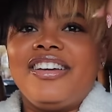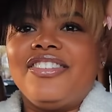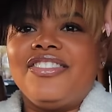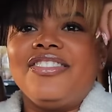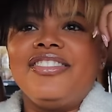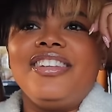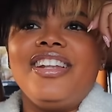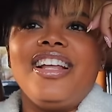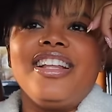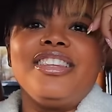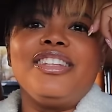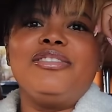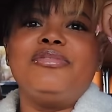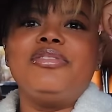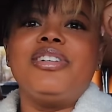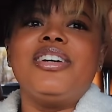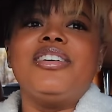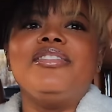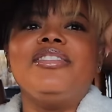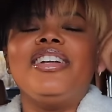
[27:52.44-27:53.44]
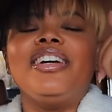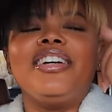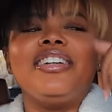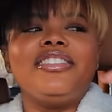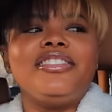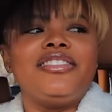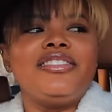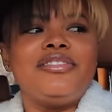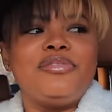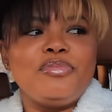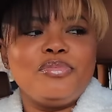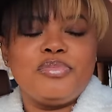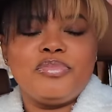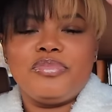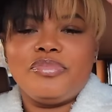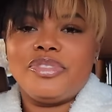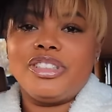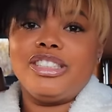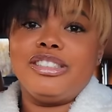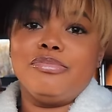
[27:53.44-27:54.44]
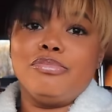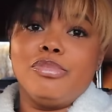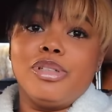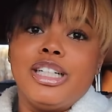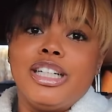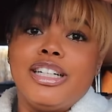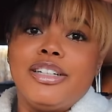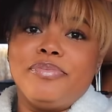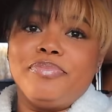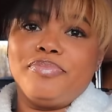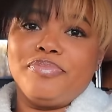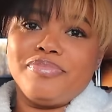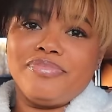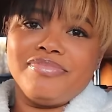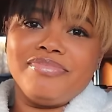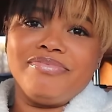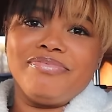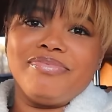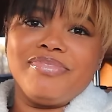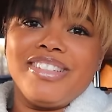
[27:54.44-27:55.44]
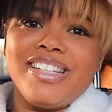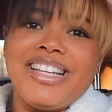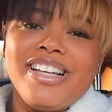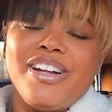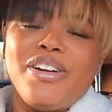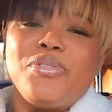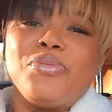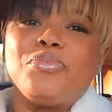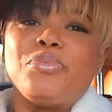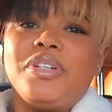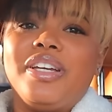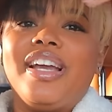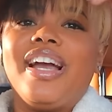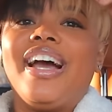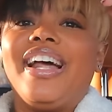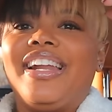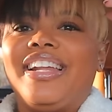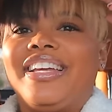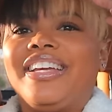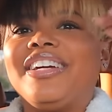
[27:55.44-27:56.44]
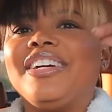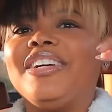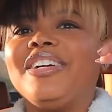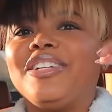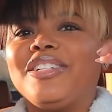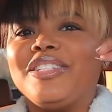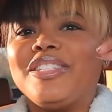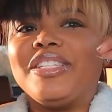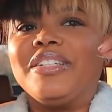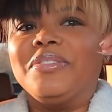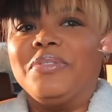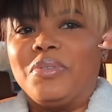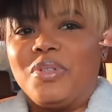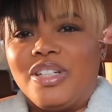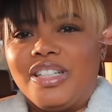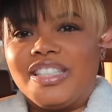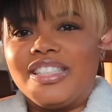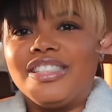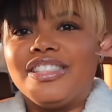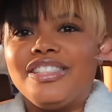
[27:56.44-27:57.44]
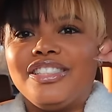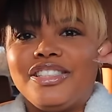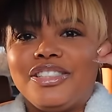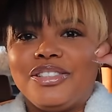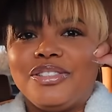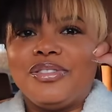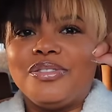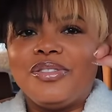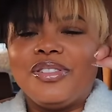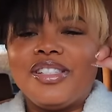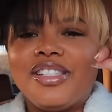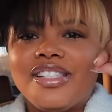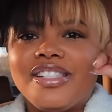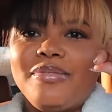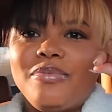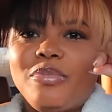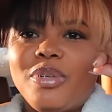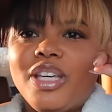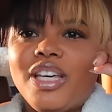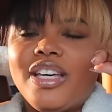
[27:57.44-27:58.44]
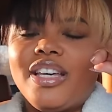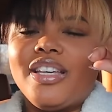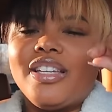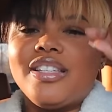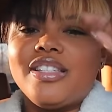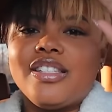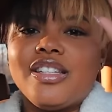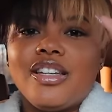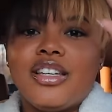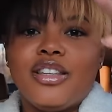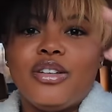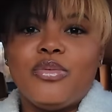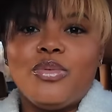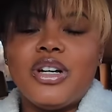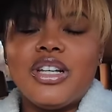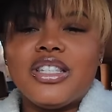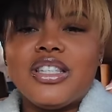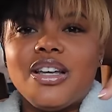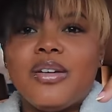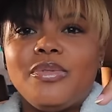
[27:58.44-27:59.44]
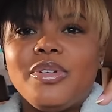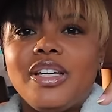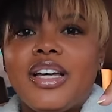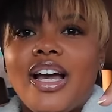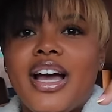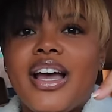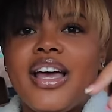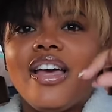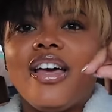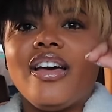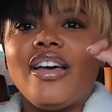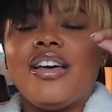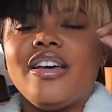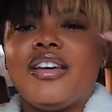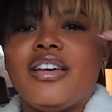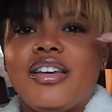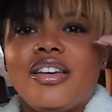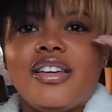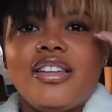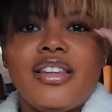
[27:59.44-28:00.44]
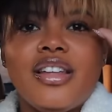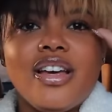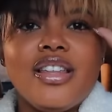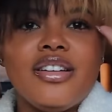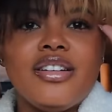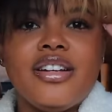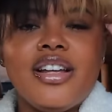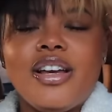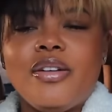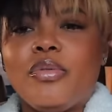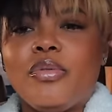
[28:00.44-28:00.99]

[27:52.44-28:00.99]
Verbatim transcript: ain't gonna let them know nothing. But we gotta get her some walking shoes. Cause the ones that we got uh, the other day